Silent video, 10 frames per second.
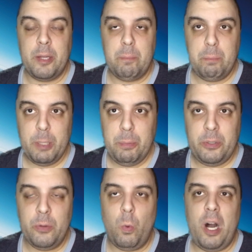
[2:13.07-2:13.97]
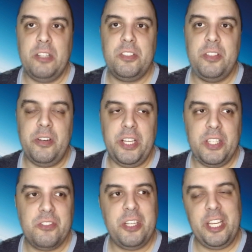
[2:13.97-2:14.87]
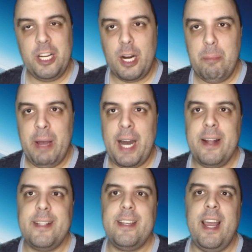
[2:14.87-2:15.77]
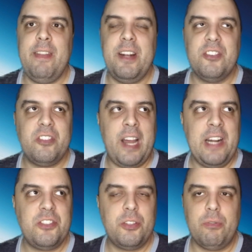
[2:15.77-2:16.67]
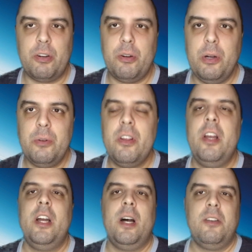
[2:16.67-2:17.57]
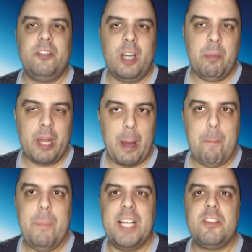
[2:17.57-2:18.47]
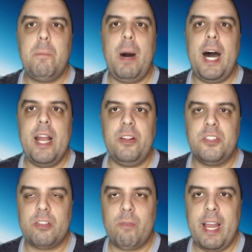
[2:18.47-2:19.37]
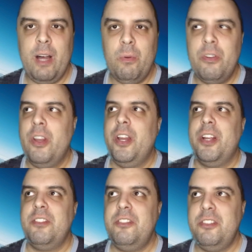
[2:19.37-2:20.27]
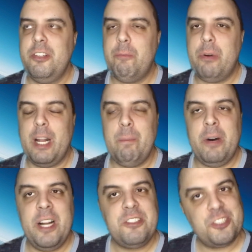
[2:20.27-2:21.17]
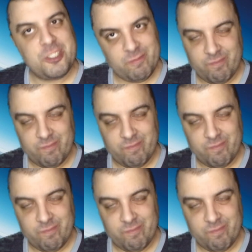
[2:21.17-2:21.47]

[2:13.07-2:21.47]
people in Washington, D.C. hear about it, and they decide to recruit some of the best pilots around to pretty much